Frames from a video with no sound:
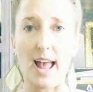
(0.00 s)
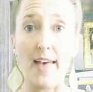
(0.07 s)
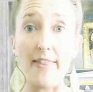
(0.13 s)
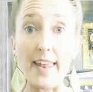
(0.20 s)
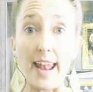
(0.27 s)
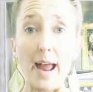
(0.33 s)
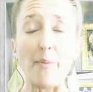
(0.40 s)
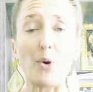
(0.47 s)

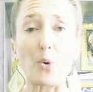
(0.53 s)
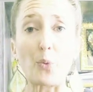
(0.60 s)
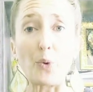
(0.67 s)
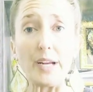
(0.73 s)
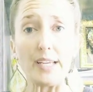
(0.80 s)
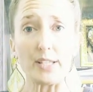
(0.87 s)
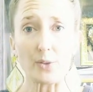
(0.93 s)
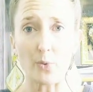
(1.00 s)
and then I will
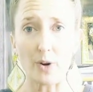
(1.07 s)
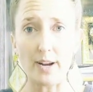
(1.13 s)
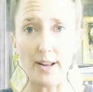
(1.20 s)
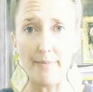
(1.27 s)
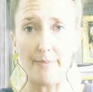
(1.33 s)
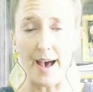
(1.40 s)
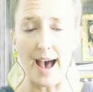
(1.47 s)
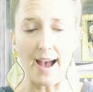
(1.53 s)
resort
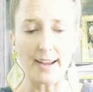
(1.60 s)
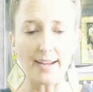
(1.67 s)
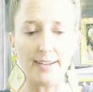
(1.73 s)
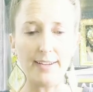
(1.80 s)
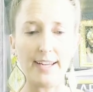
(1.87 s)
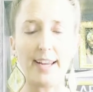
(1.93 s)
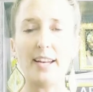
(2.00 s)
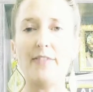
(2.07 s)
it back.
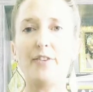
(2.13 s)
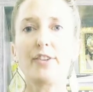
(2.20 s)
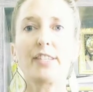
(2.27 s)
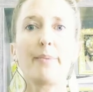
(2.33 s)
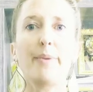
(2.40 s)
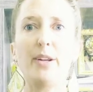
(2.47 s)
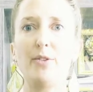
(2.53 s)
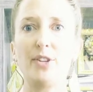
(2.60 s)
Again, if you're
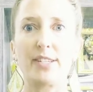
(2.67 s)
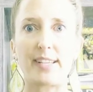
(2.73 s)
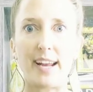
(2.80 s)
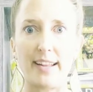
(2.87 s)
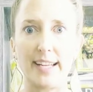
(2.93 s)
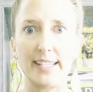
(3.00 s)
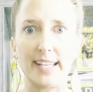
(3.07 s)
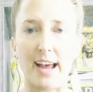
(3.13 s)
somebody who just
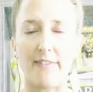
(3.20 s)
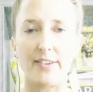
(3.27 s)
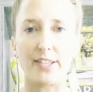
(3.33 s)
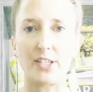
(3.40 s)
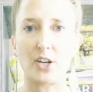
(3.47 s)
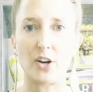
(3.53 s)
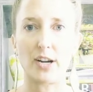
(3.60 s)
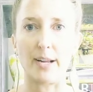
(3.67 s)
kind of likes to have a
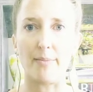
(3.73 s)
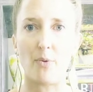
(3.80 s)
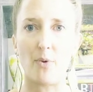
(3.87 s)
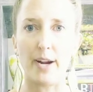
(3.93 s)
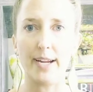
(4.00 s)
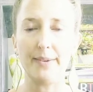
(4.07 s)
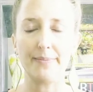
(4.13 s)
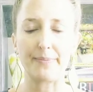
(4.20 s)
starting
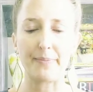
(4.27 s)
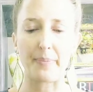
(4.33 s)
point,